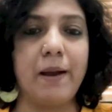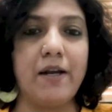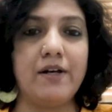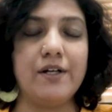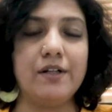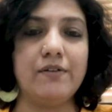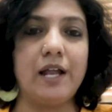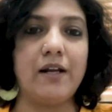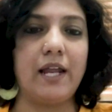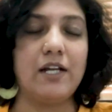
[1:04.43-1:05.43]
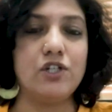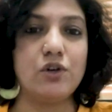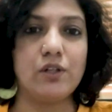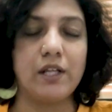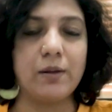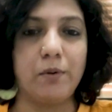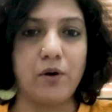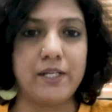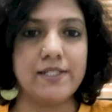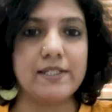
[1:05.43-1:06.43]
if they are bedridden, that ensure that the
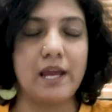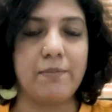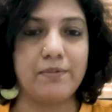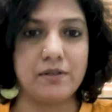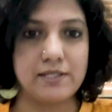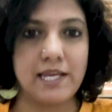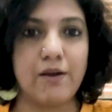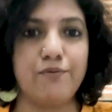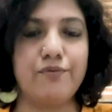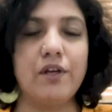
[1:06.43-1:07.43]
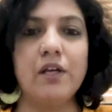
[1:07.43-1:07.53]
body is kept safe.